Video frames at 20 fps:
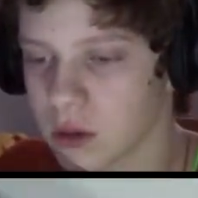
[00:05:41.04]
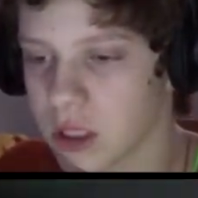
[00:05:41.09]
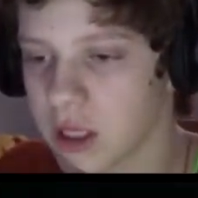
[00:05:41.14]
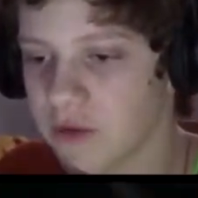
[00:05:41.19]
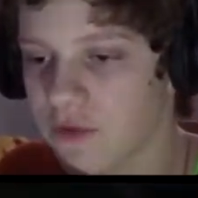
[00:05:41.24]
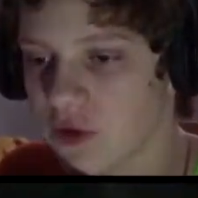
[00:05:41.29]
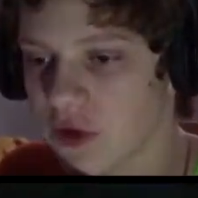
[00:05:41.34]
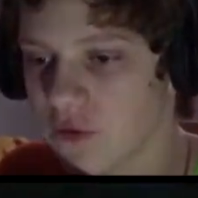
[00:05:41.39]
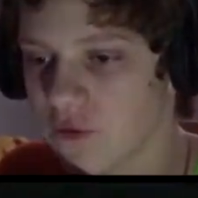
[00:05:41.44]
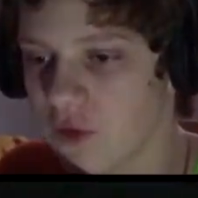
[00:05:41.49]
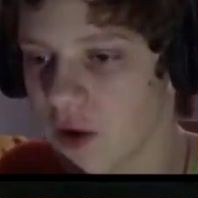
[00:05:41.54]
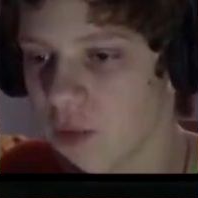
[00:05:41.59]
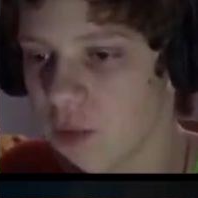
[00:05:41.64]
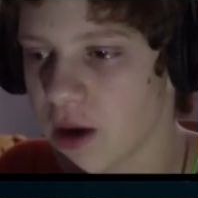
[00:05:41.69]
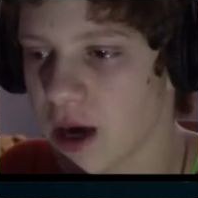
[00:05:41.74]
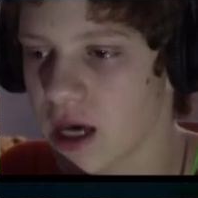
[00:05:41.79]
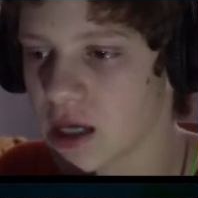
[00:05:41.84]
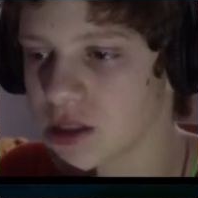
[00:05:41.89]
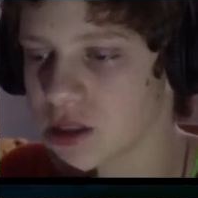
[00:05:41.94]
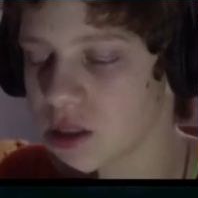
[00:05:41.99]
Even if I
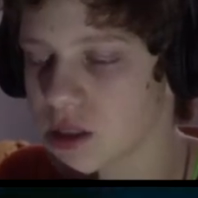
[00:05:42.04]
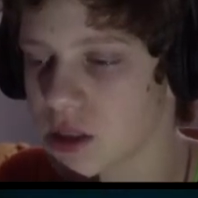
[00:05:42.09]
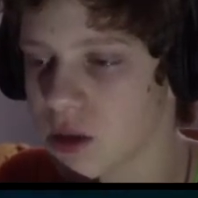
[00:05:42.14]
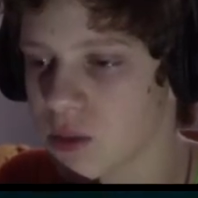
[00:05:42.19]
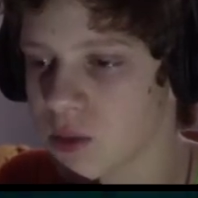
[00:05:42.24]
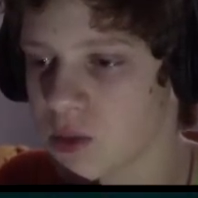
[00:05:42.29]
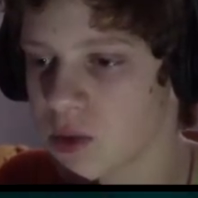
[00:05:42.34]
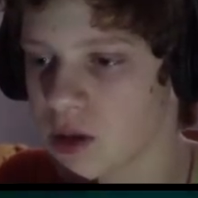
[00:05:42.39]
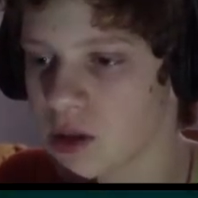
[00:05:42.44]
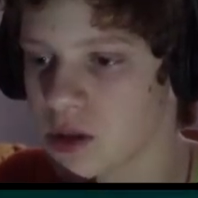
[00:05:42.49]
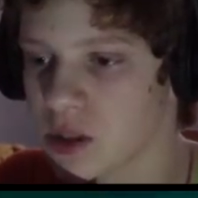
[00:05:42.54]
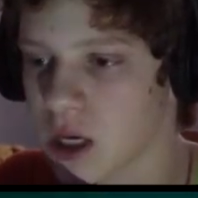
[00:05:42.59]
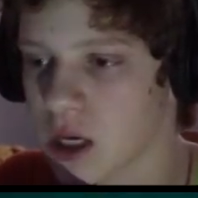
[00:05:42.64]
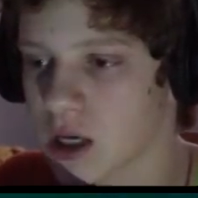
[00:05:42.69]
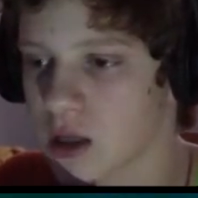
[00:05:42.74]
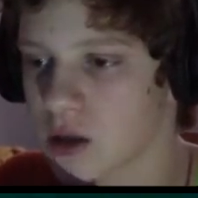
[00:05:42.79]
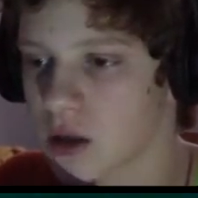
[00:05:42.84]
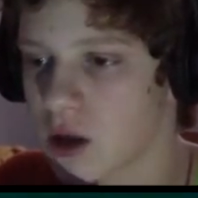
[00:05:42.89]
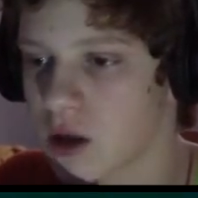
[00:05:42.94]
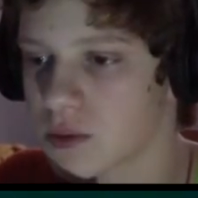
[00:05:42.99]
passed some in my
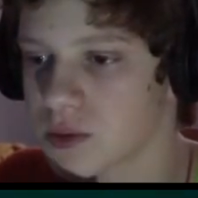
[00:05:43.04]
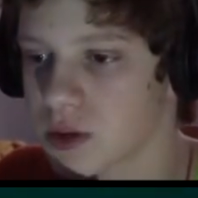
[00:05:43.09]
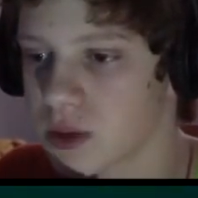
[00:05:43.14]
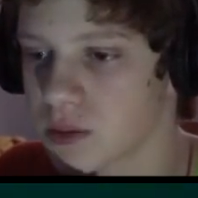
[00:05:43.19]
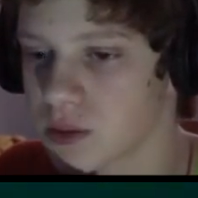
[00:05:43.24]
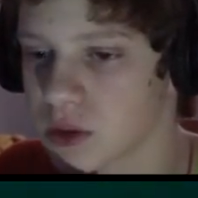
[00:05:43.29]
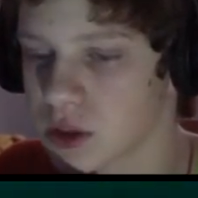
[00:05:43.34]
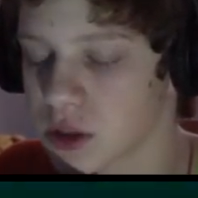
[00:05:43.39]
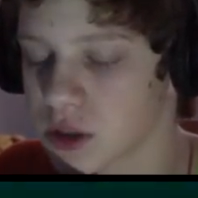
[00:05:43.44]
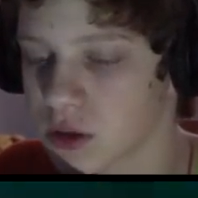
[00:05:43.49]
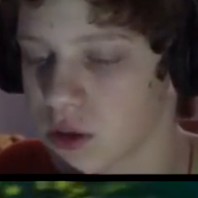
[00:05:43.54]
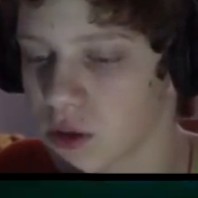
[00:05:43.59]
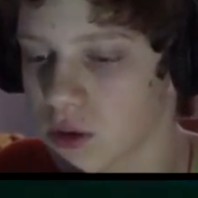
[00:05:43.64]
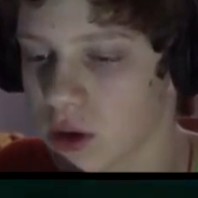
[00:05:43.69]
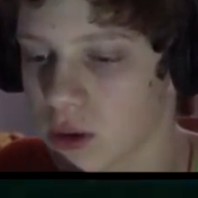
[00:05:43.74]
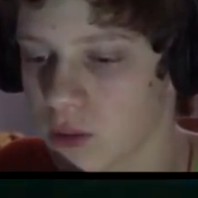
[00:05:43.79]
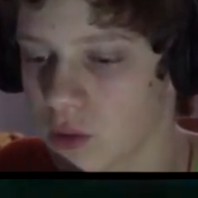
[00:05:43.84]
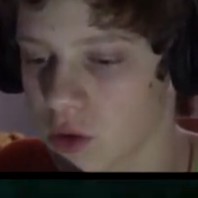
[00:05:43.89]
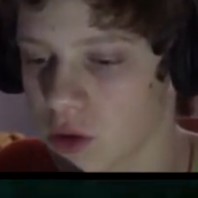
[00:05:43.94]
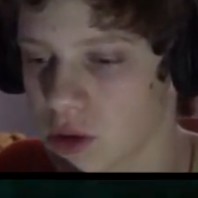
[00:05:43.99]
Cyclops, I'm just going to go
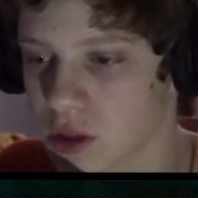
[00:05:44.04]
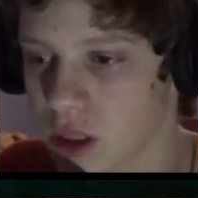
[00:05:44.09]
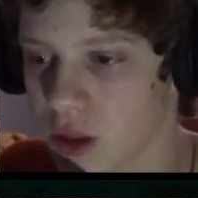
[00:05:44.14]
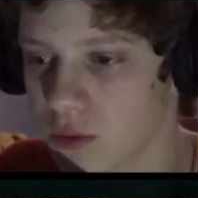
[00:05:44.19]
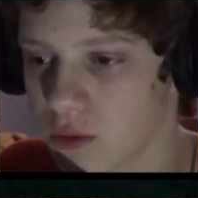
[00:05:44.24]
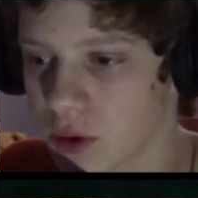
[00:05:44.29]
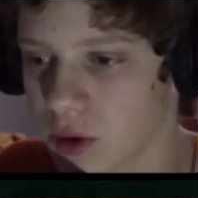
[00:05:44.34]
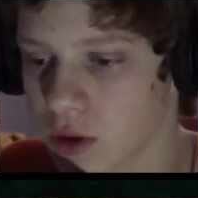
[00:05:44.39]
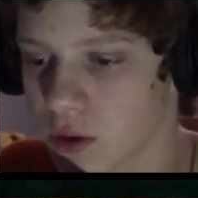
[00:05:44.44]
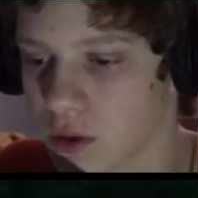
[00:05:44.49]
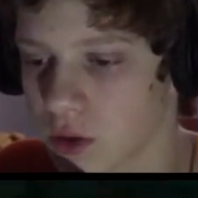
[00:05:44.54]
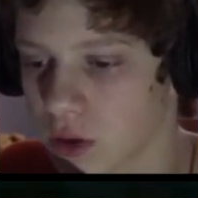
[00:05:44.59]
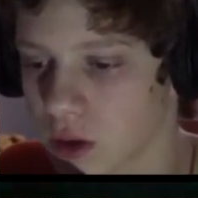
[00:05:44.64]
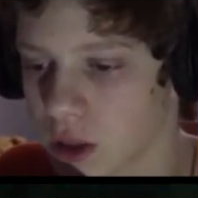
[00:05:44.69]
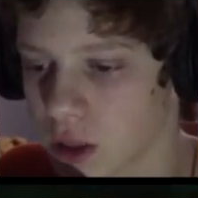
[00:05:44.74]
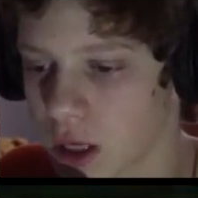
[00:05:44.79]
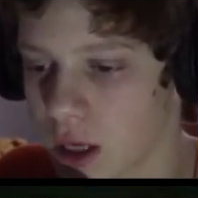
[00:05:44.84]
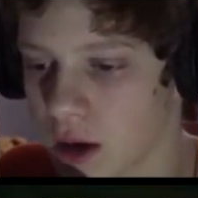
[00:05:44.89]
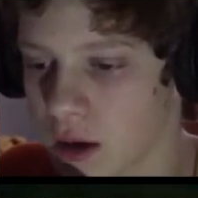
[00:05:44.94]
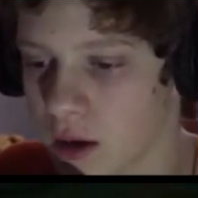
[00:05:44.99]
get more because I don't want to go look
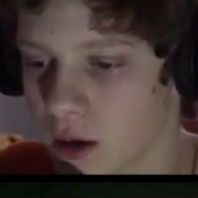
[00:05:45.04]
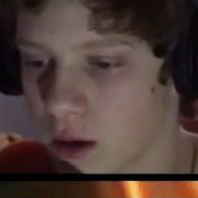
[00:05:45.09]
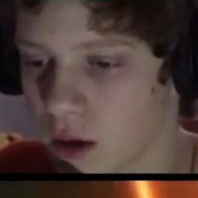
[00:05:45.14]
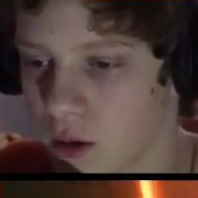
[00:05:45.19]
again.